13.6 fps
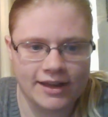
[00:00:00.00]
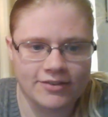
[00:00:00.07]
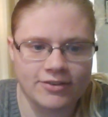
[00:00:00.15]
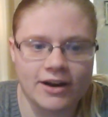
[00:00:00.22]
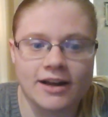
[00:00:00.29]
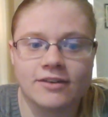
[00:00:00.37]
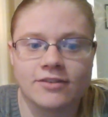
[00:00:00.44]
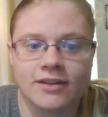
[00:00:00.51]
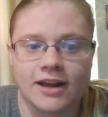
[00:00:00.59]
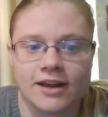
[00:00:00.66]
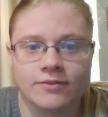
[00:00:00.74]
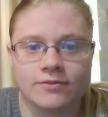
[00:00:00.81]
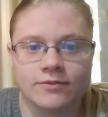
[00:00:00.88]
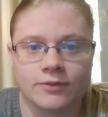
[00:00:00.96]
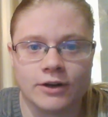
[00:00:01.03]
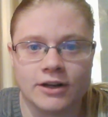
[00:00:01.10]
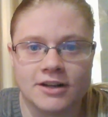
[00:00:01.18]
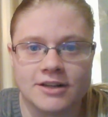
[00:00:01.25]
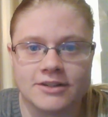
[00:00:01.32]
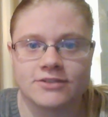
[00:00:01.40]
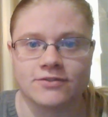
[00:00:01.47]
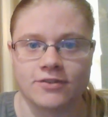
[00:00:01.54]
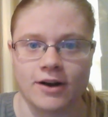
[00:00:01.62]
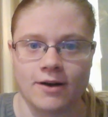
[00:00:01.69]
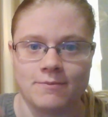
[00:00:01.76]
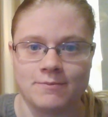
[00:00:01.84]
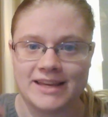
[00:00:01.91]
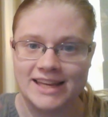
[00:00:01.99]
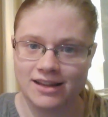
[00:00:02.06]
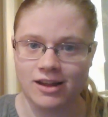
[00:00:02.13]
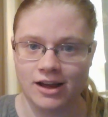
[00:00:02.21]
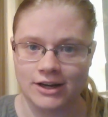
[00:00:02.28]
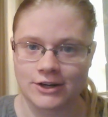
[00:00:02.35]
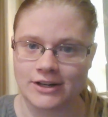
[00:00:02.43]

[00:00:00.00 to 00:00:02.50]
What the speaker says: a friend that was from Elon.